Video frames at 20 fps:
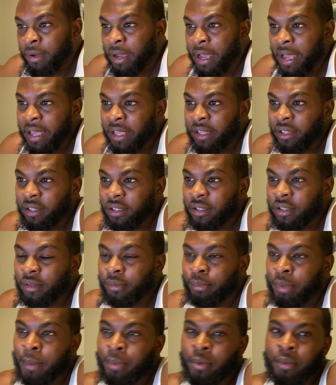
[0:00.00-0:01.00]
why
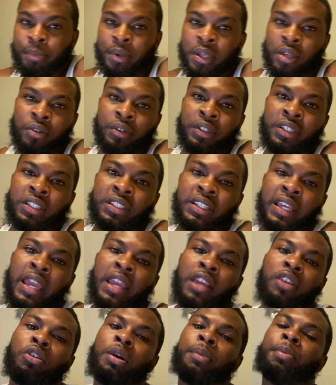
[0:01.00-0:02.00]
people build these
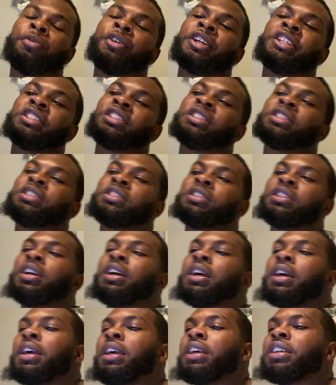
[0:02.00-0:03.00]
age corporations
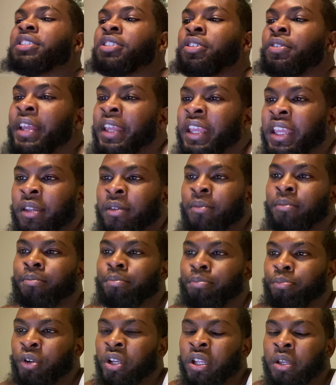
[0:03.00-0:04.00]
so they
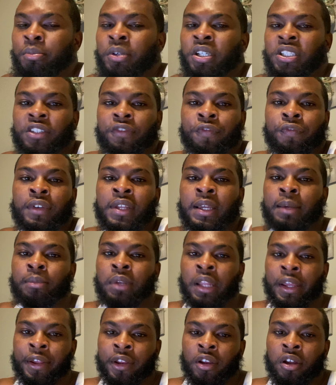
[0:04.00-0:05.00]
can pretty much flip
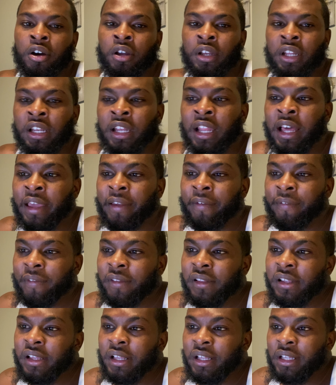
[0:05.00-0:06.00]
later on in life.
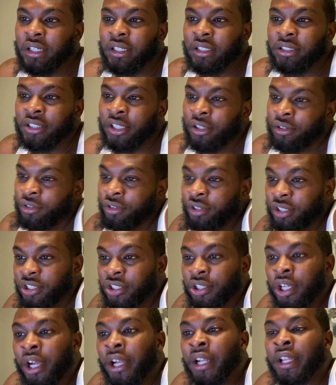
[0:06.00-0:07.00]
So you can
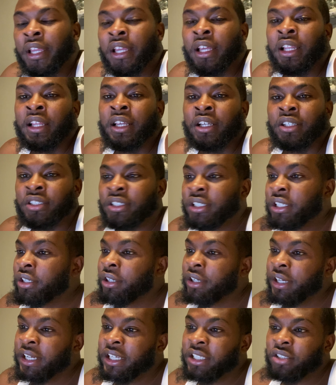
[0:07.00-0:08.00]
start an LLC
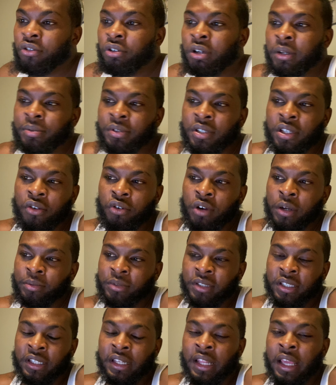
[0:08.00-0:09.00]
or S Corp, C Corp
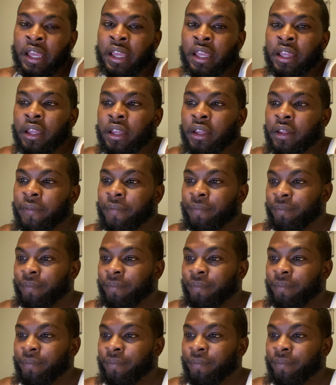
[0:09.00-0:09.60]
today